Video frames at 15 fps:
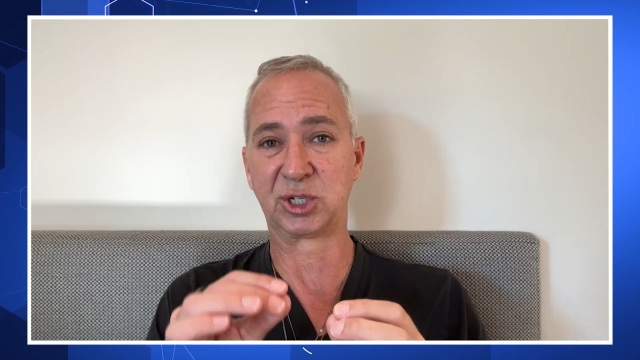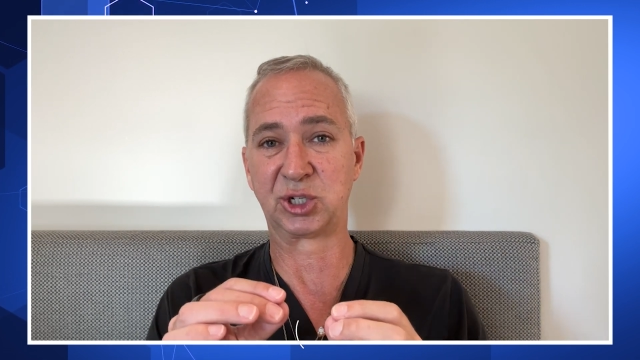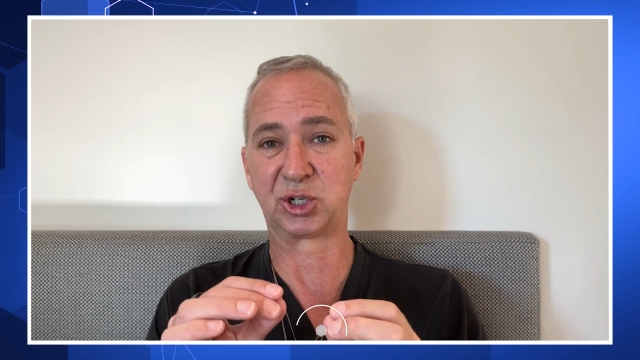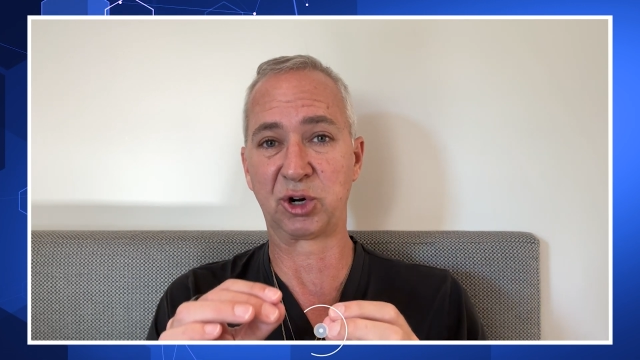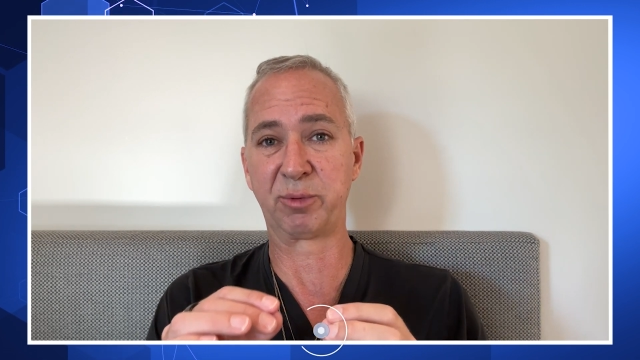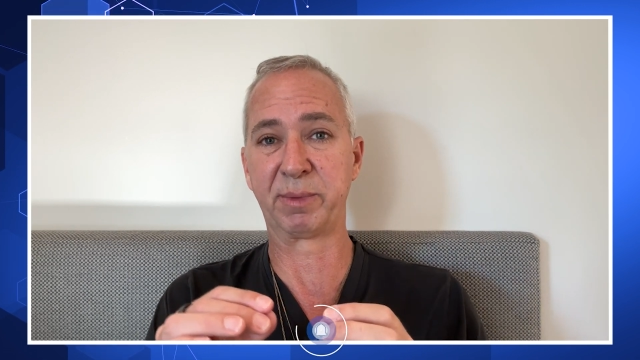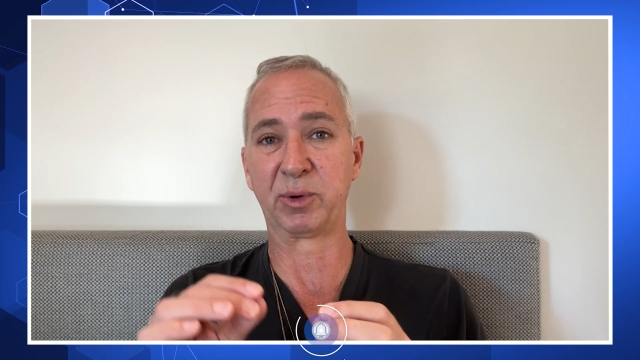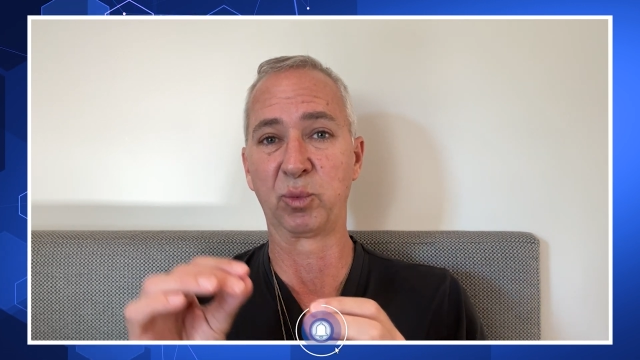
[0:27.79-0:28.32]

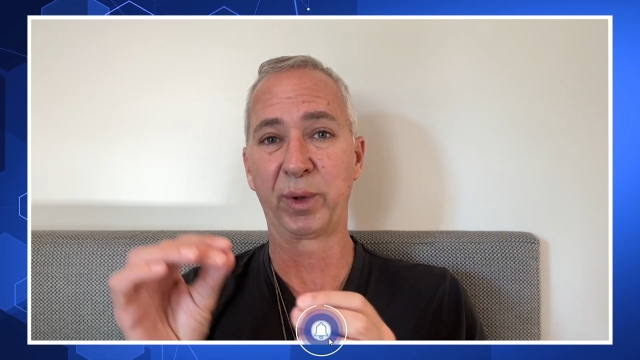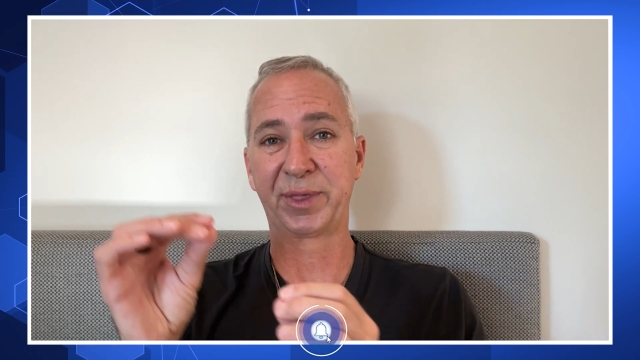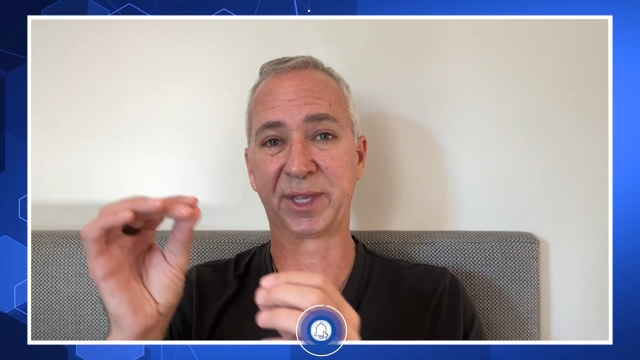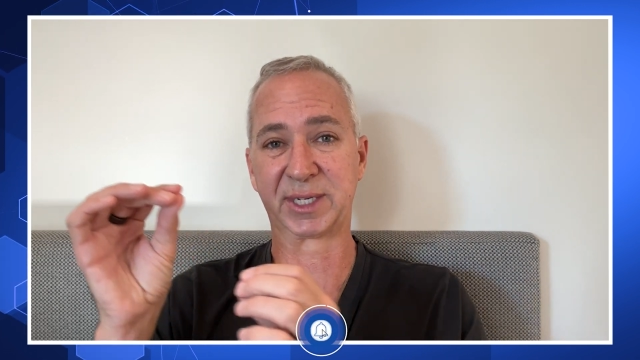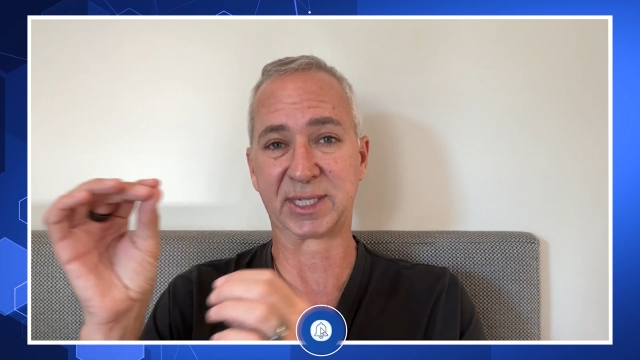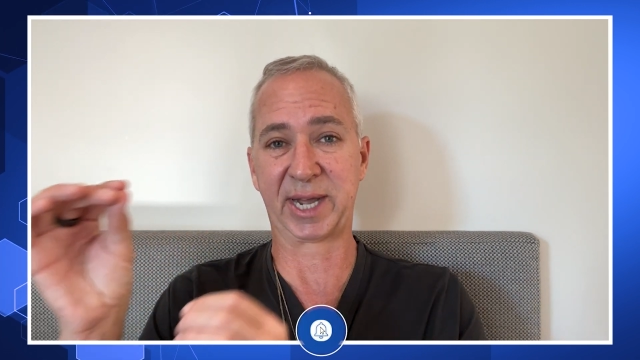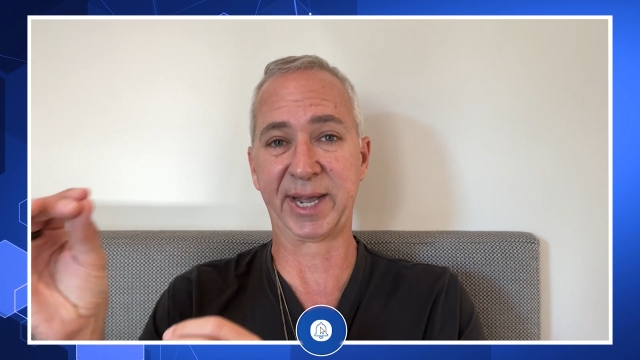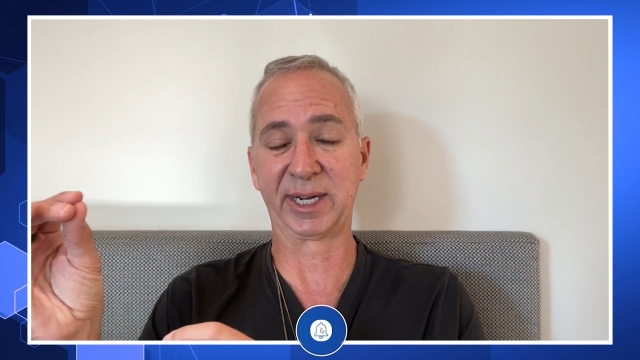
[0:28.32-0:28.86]
determine what the
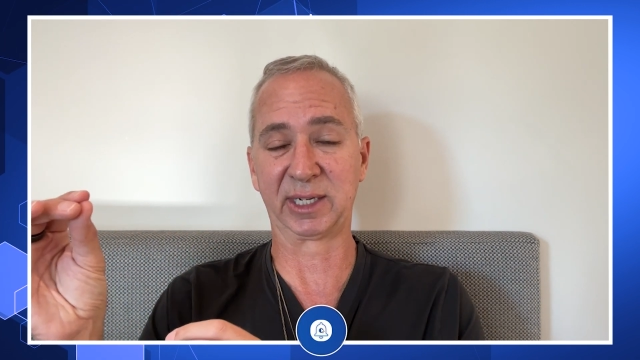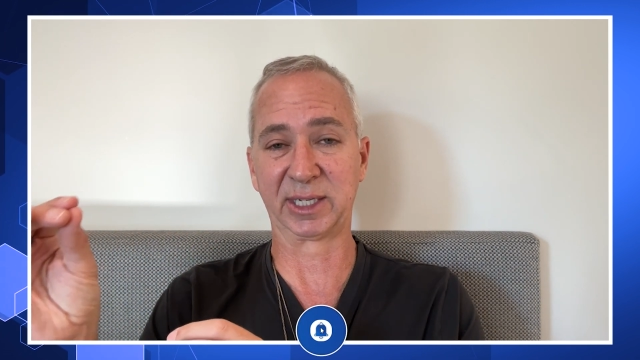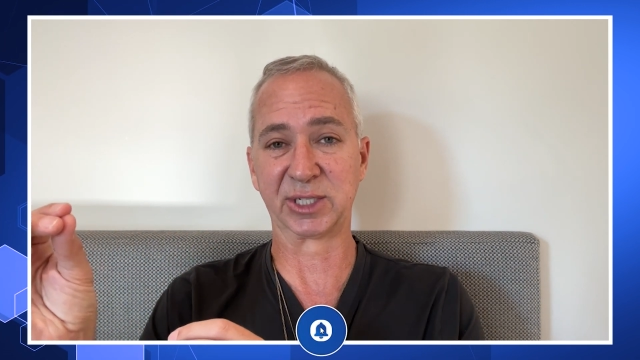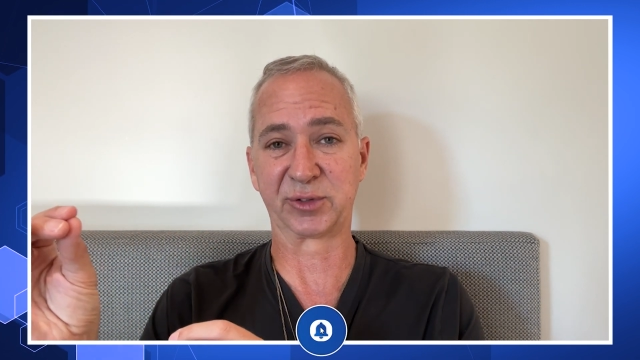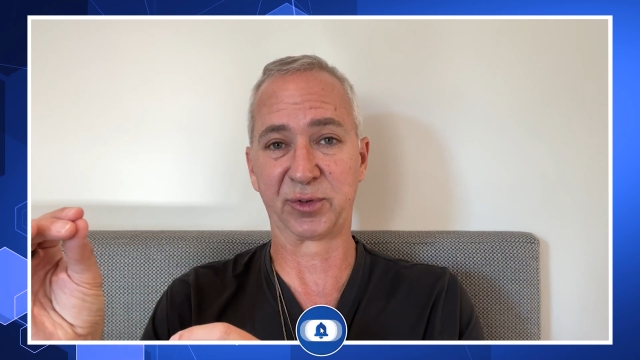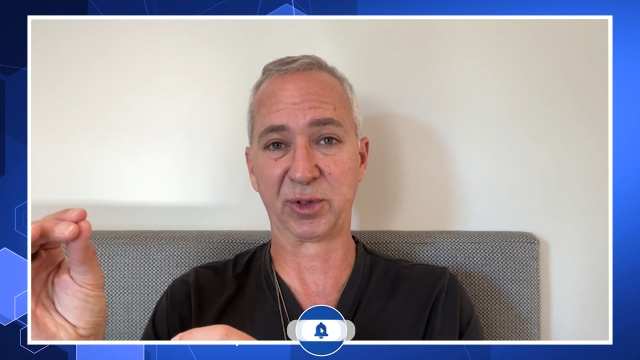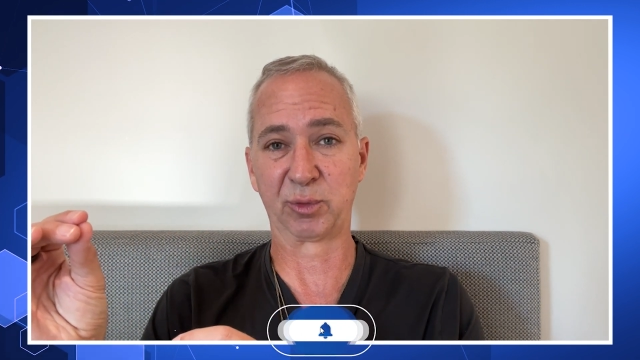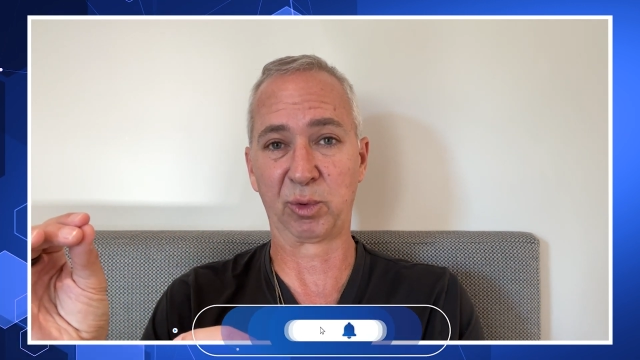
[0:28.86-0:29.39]
title
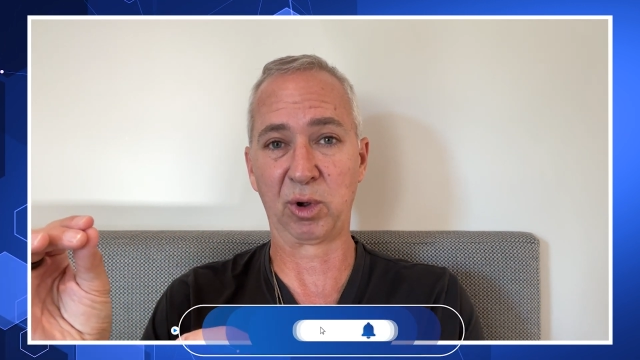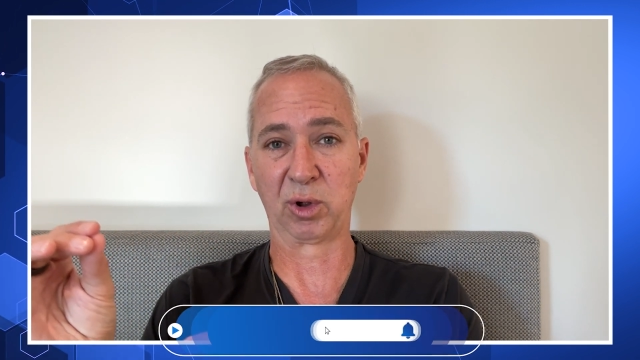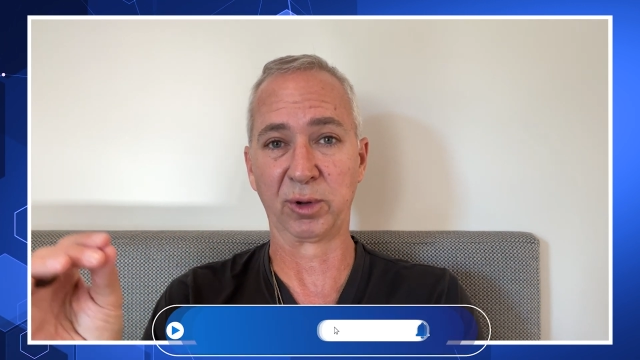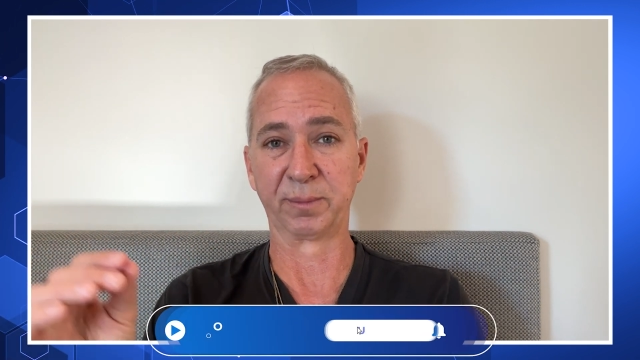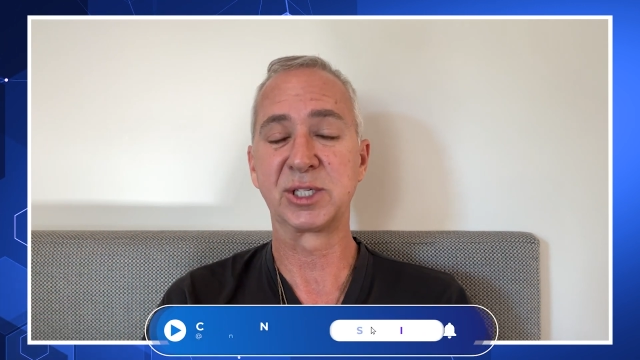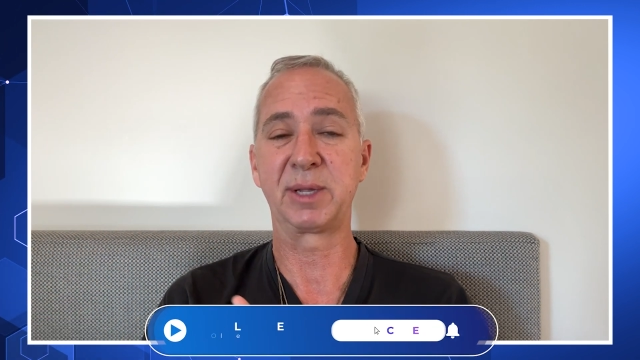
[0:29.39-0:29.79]
is for the role.